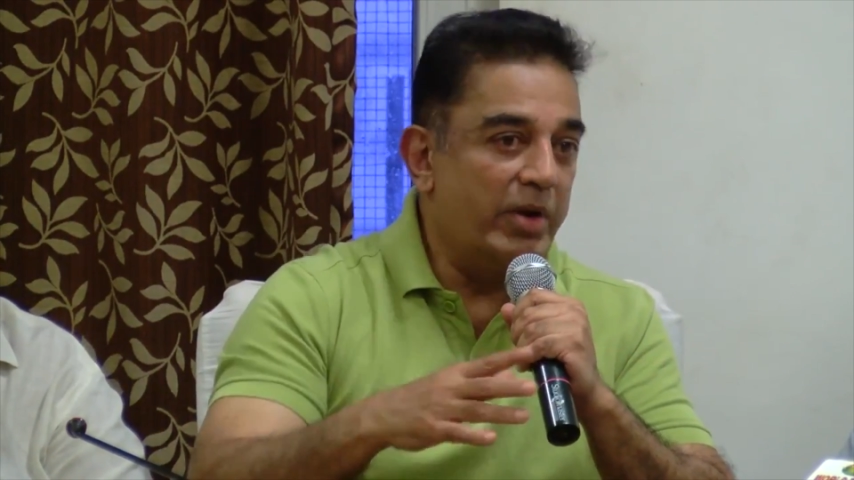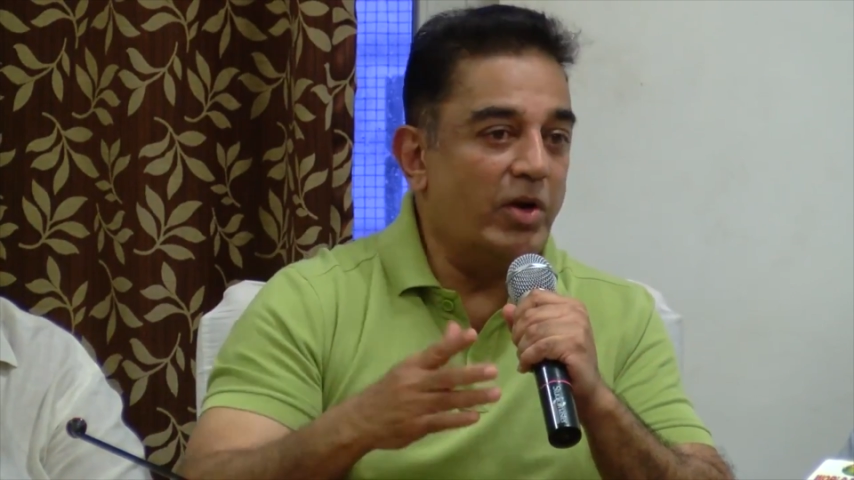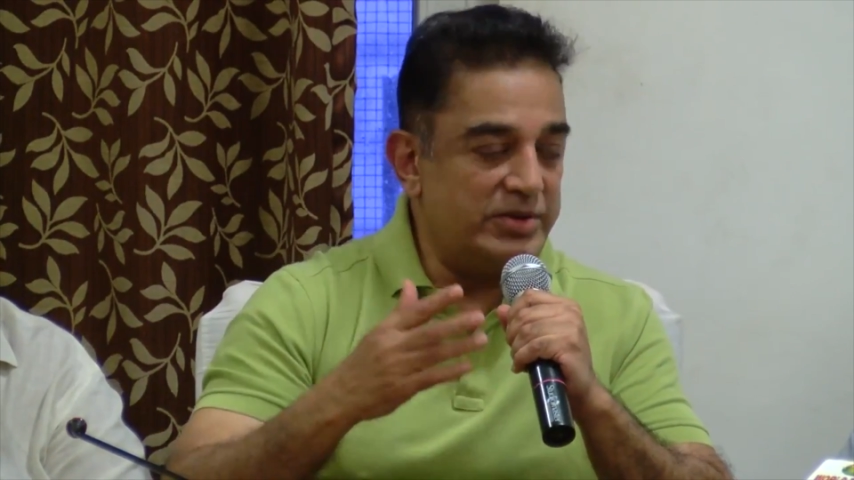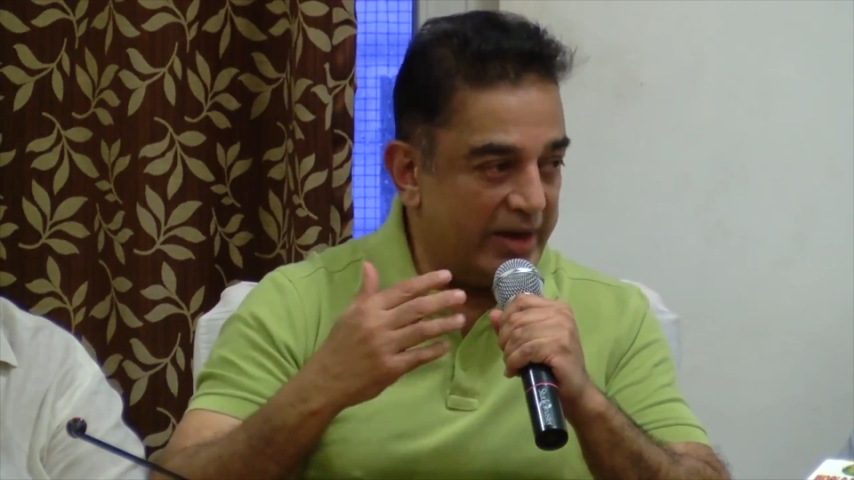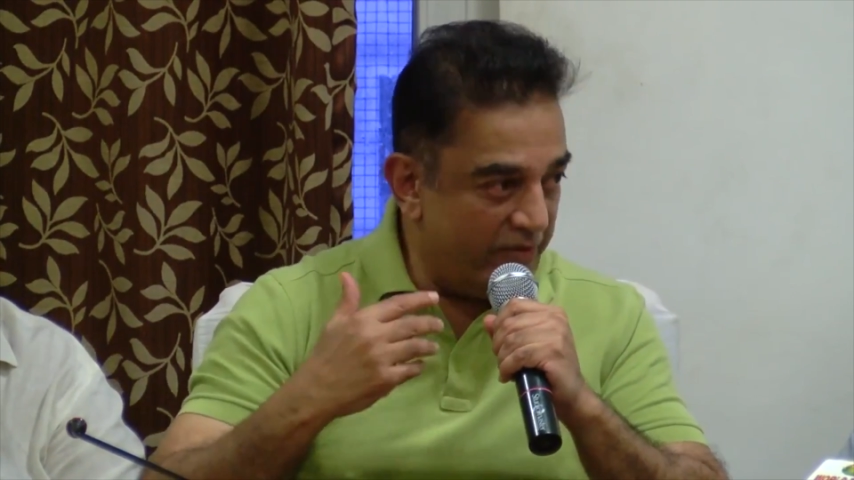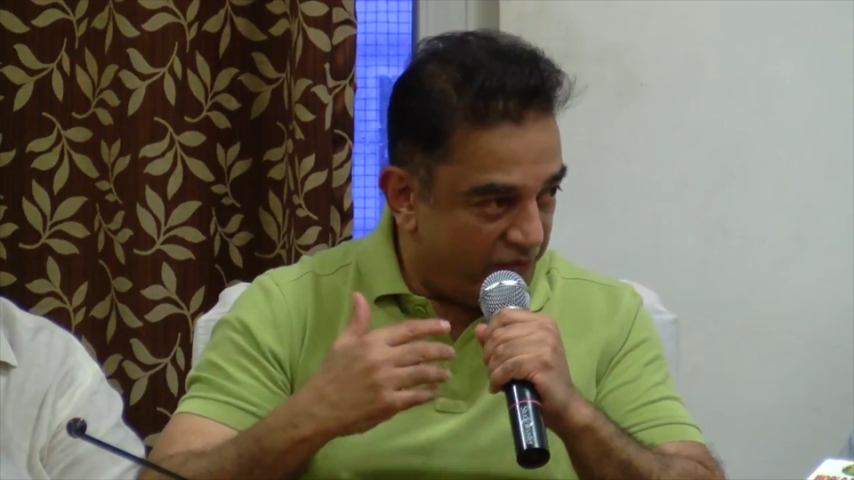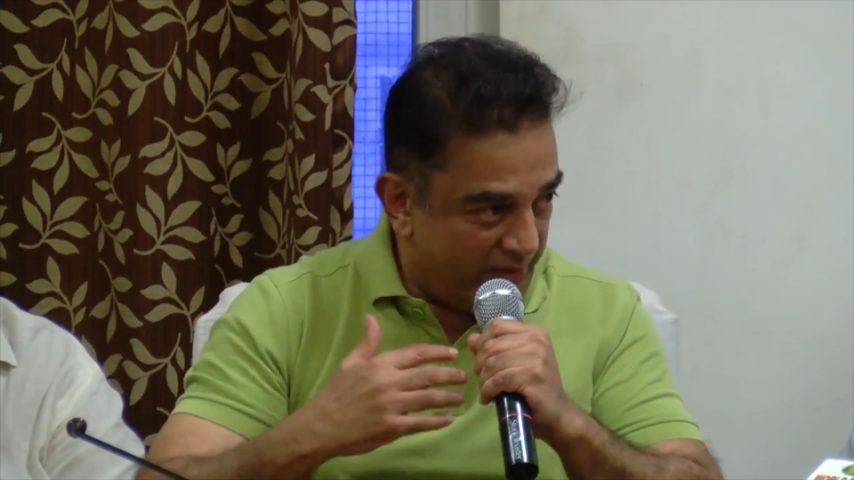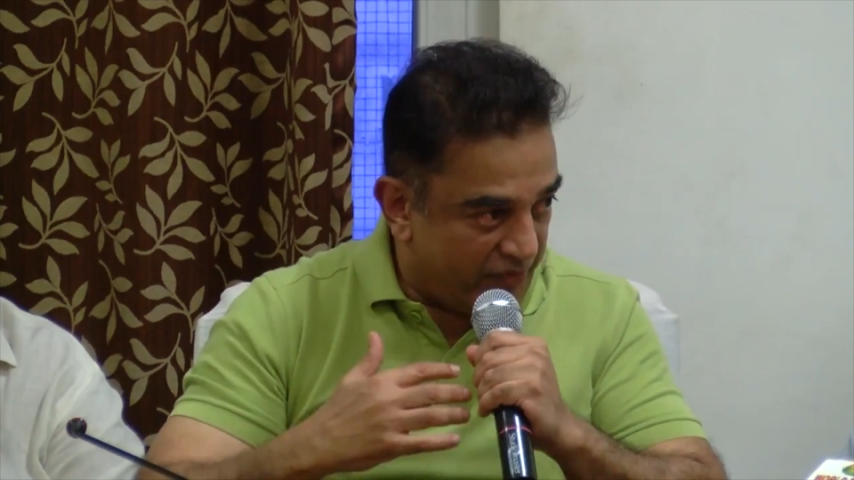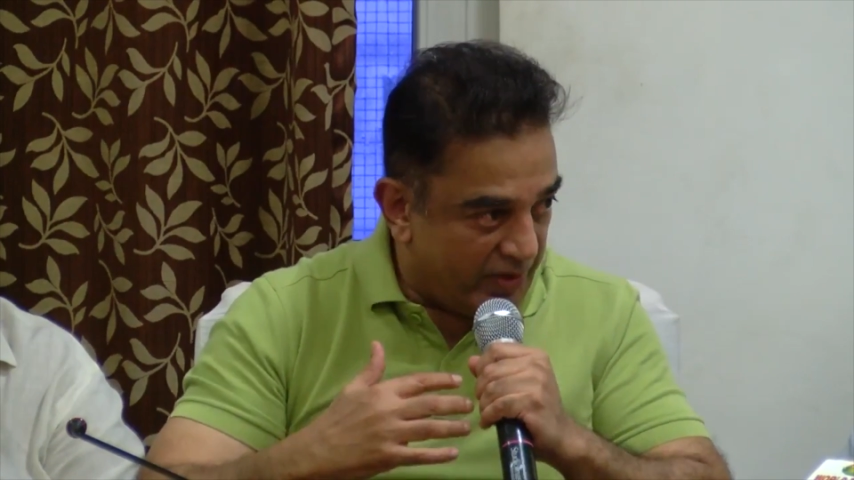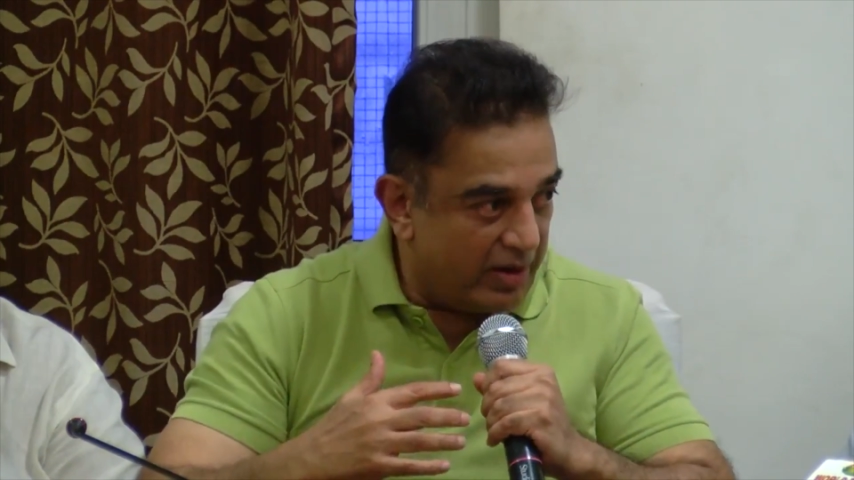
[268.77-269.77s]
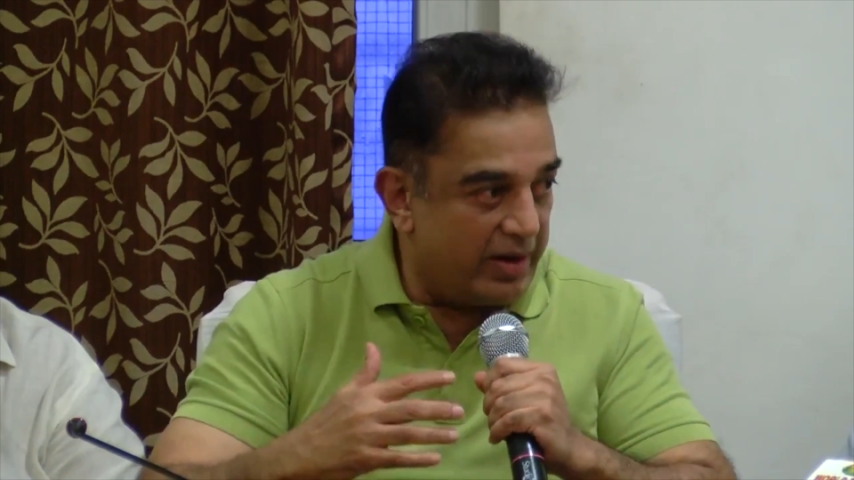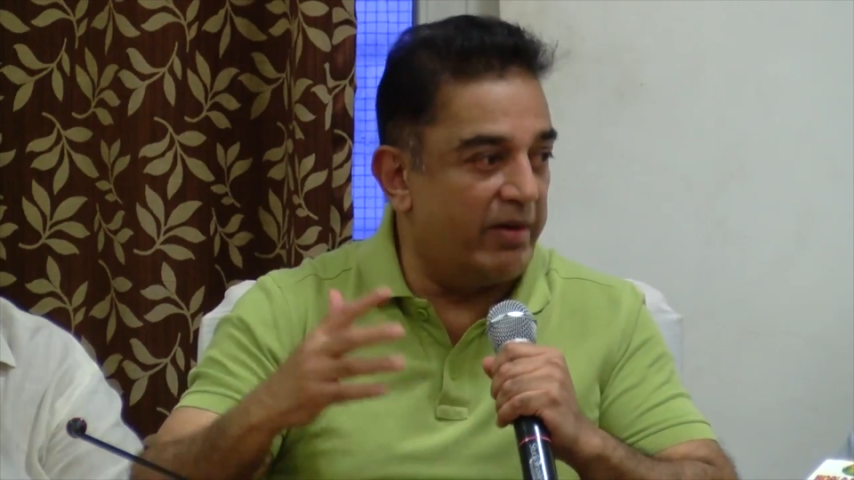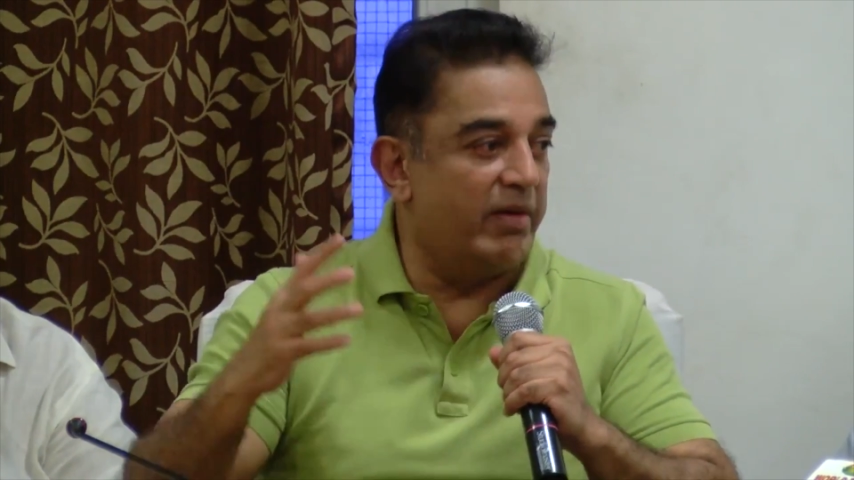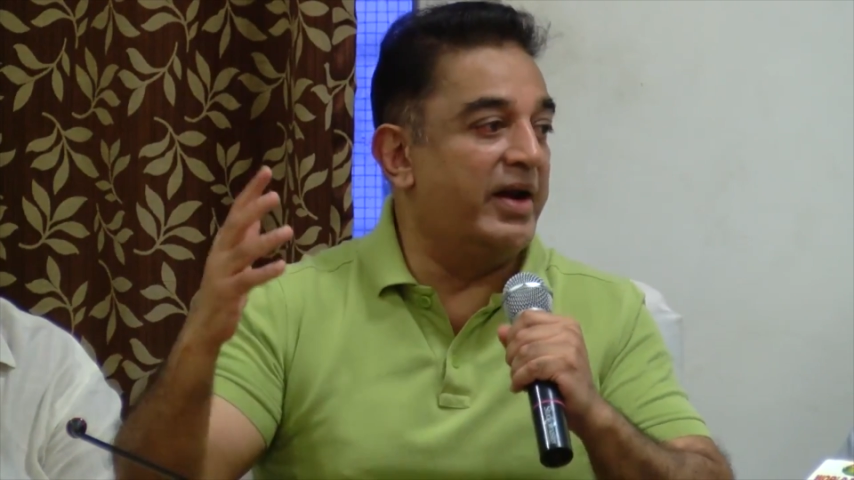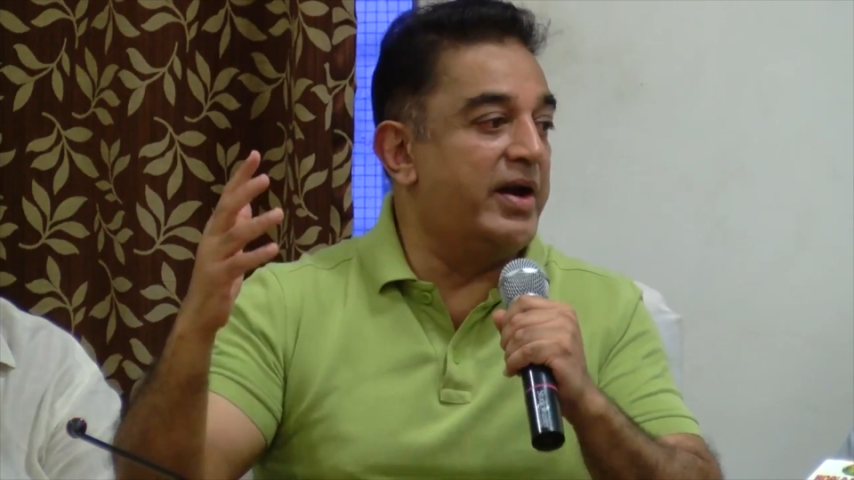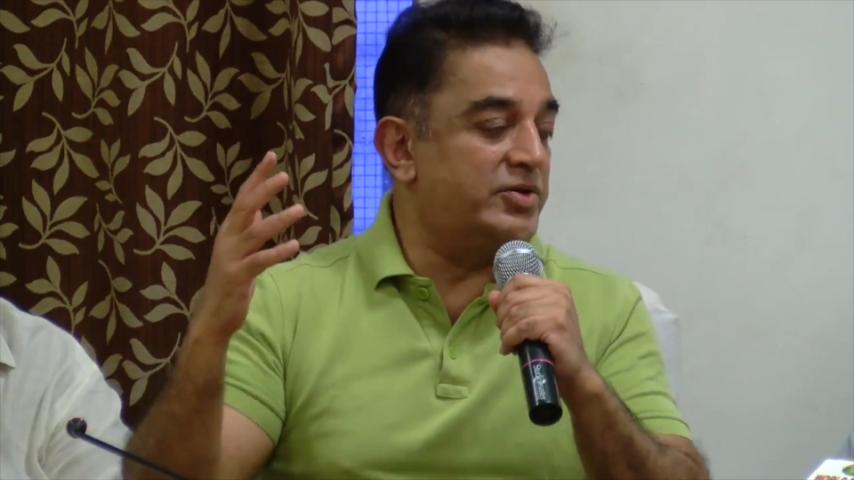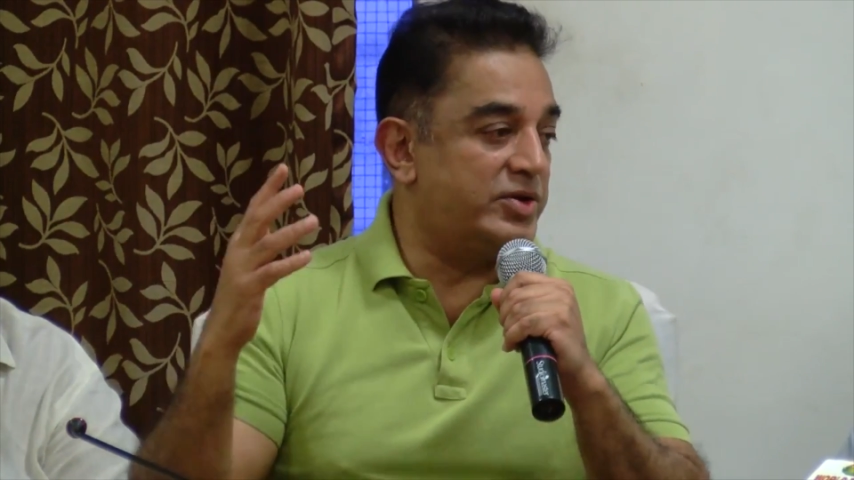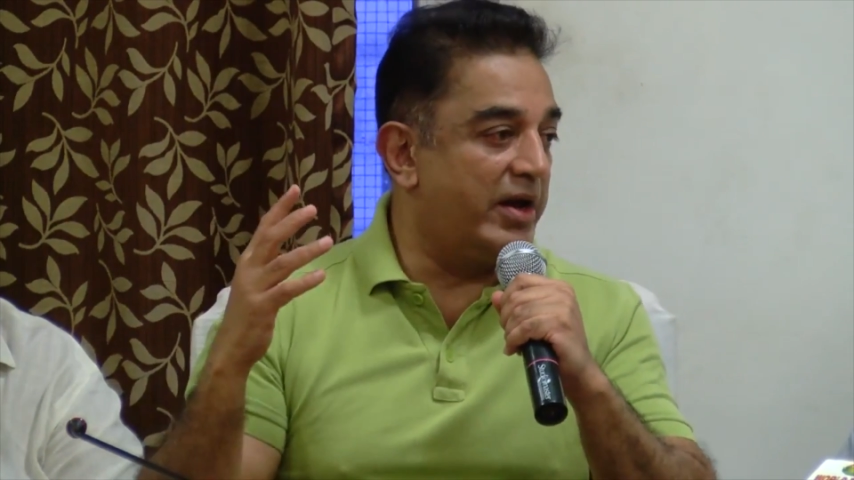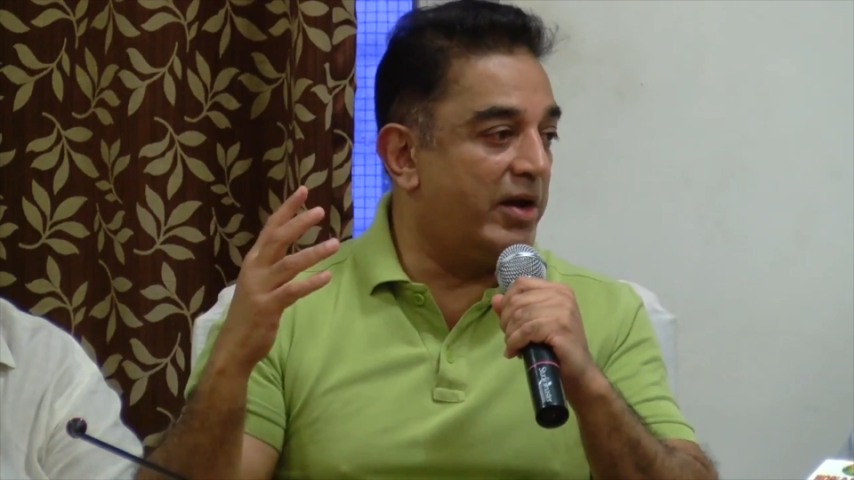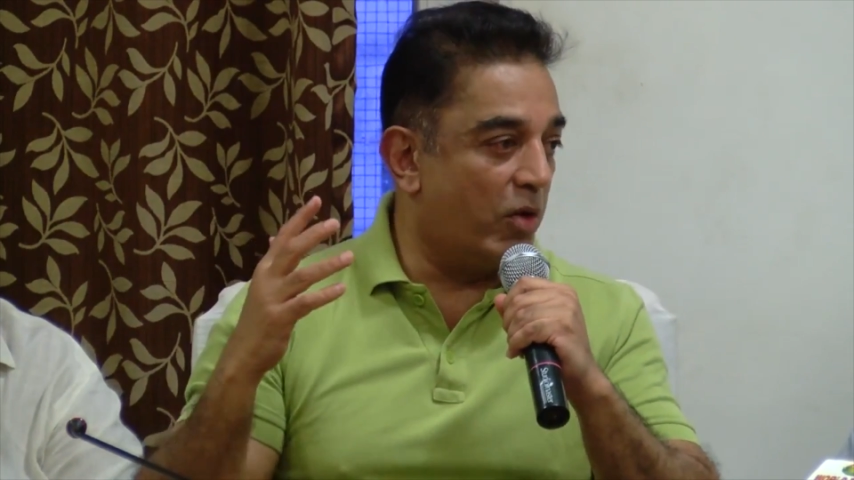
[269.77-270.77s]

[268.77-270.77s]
Because if the industry